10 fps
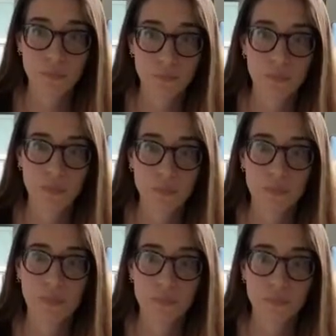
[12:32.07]

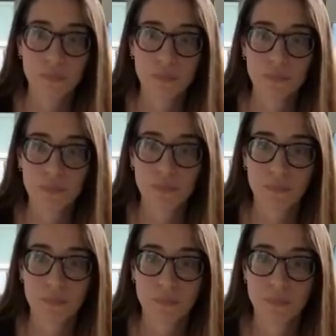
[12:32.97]

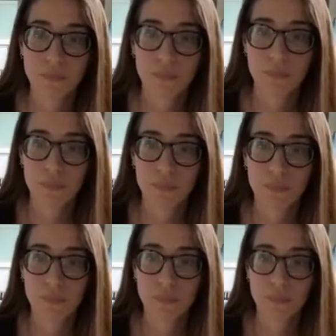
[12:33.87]

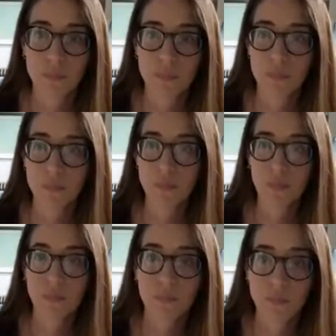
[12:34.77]

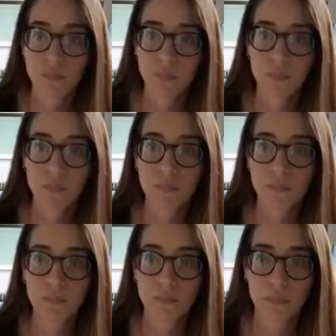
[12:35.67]

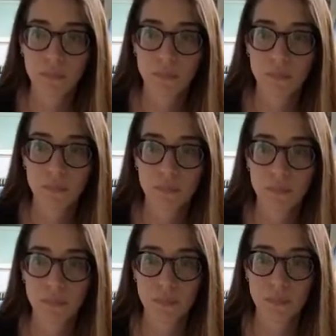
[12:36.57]

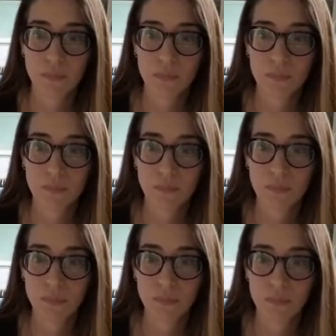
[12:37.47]

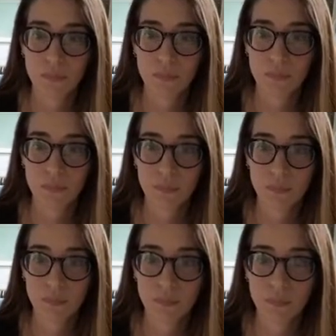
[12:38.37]

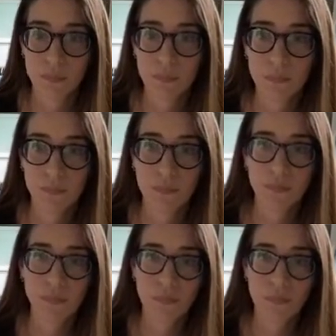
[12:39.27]
No words are spoken by the person on screen.